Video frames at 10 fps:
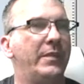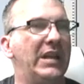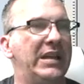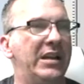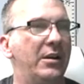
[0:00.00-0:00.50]

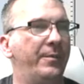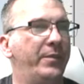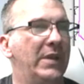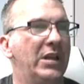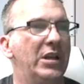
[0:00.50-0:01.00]
Here
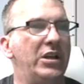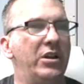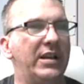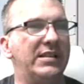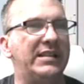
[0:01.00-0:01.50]
you
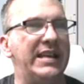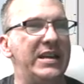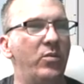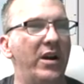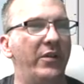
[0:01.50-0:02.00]
can see
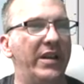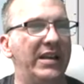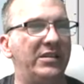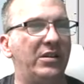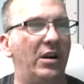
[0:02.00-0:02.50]
where the
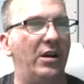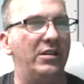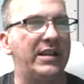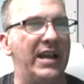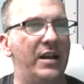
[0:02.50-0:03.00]
stars
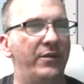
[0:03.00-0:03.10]
kind of